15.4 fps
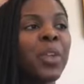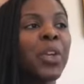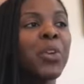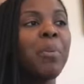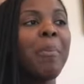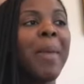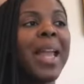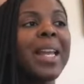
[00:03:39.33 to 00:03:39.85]

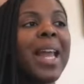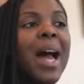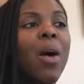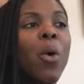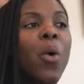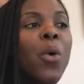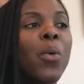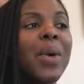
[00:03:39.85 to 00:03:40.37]
you may
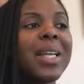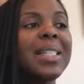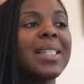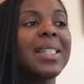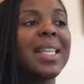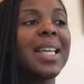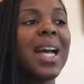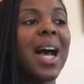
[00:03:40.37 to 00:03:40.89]
not always
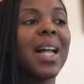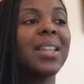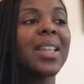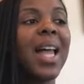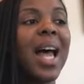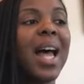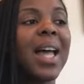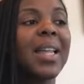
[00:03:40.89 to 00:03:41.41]
see a
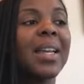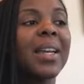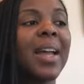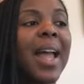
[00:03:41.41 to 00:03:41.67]
lot